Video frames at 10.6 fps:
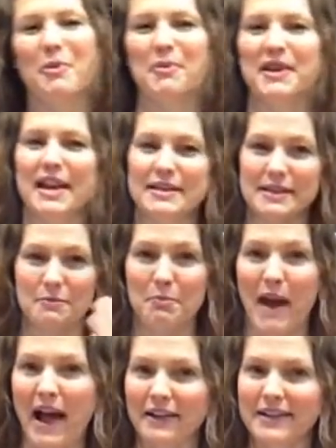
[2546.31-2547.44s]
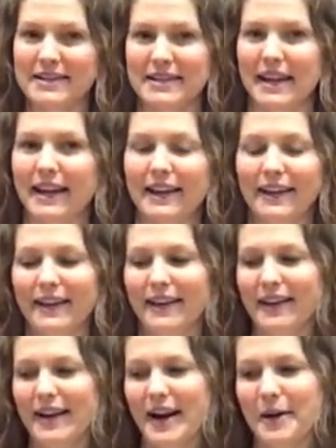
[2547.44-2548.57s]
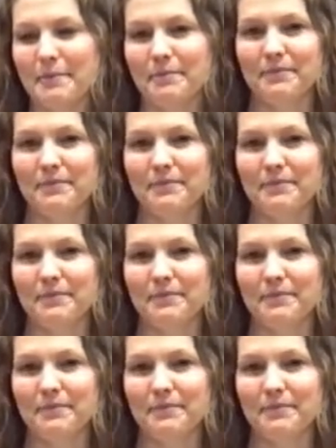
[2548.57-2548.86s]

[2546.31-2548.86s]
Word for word: but because it's balancing, I